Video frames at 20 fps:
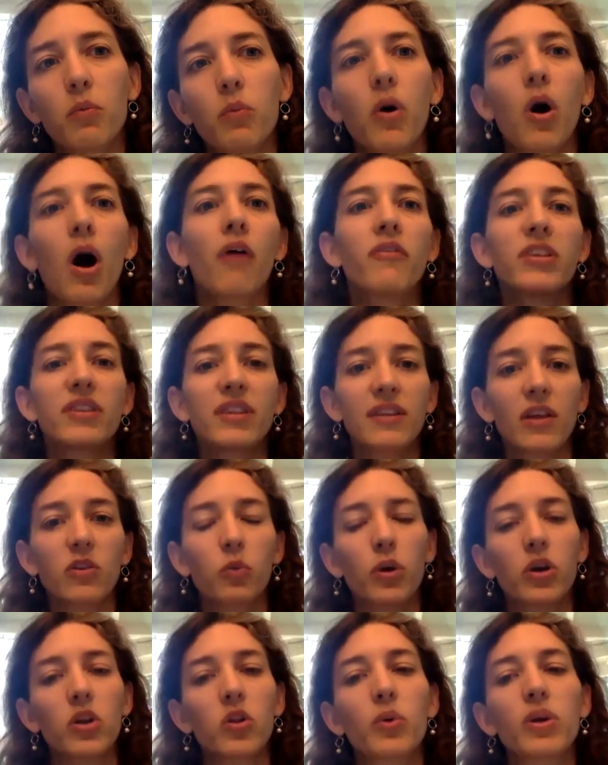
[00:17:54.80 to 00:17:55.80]
Obviously, that's
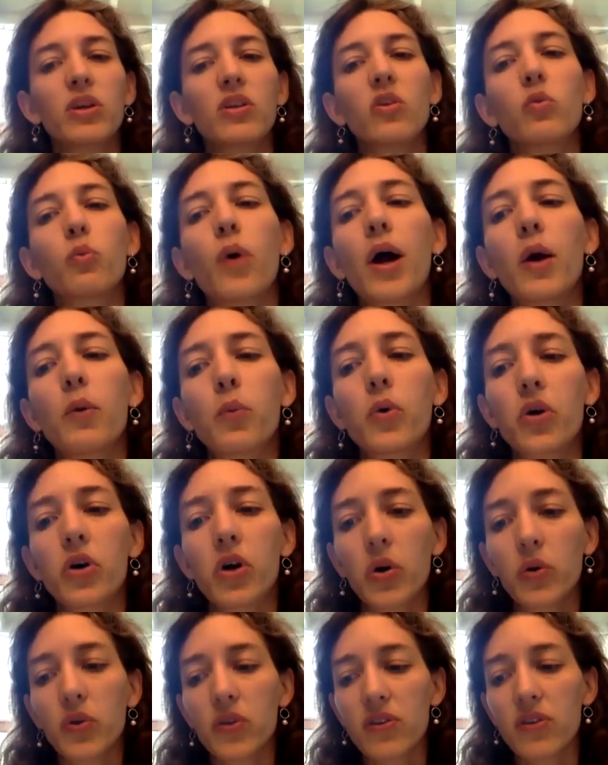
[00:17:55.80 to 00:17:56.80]
one of the reasons why we're
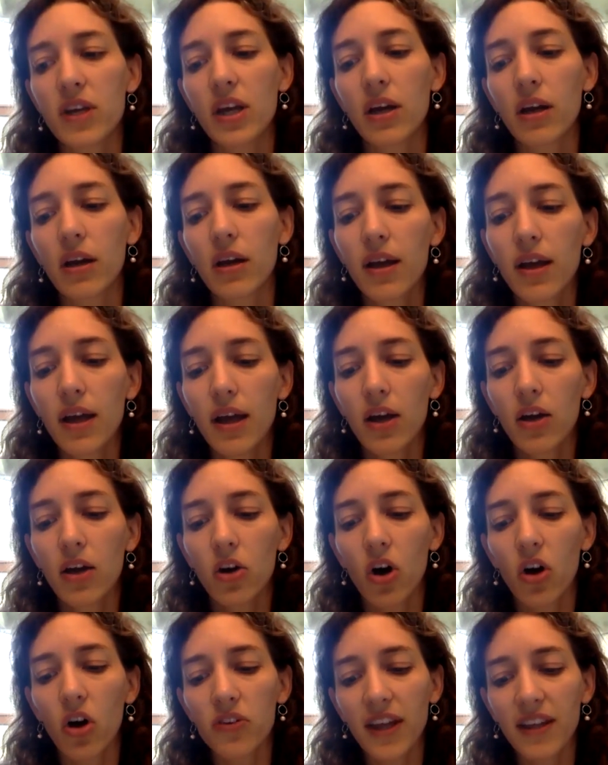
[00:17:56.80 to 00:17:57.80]
hosting
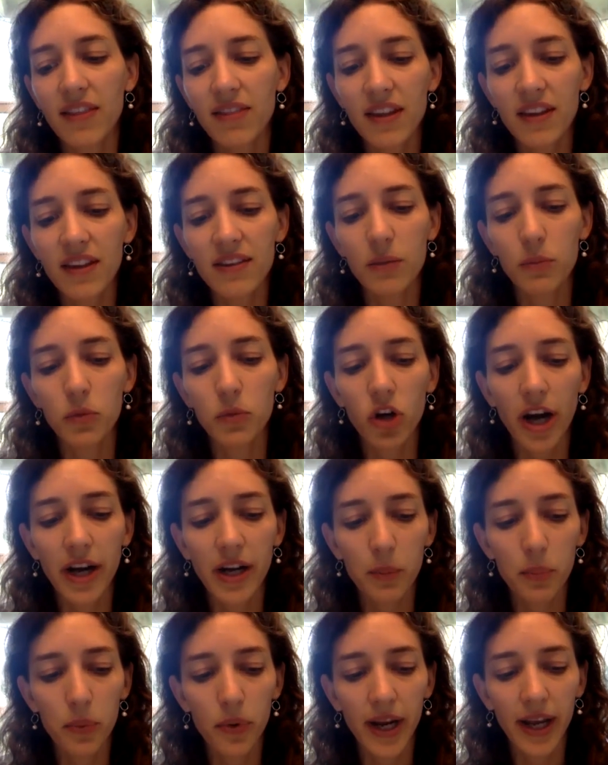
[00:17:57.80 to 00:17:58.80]
calls like this and trying to
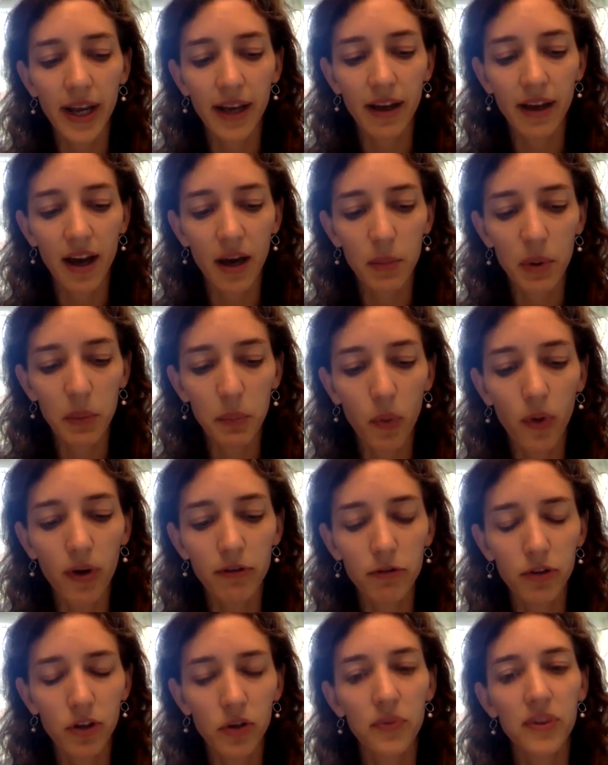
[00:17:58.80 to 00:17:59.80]
bring important
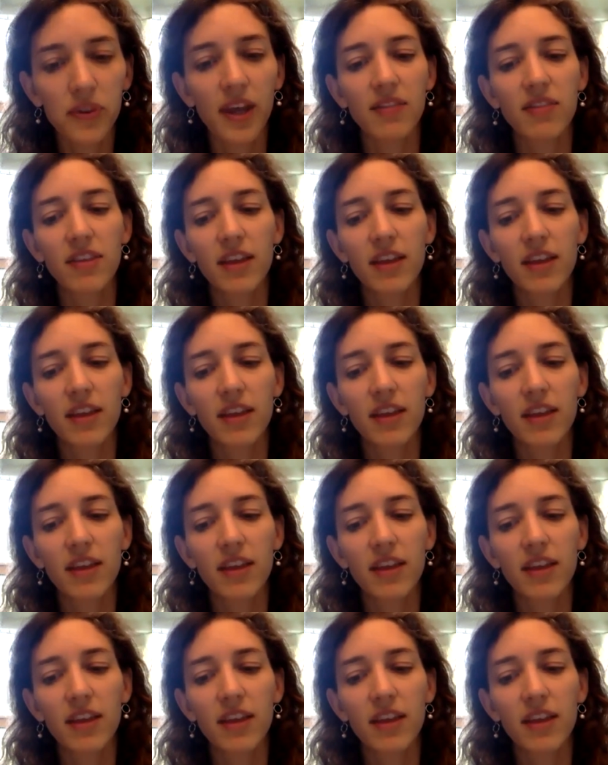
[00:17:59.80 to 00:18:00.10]
films like the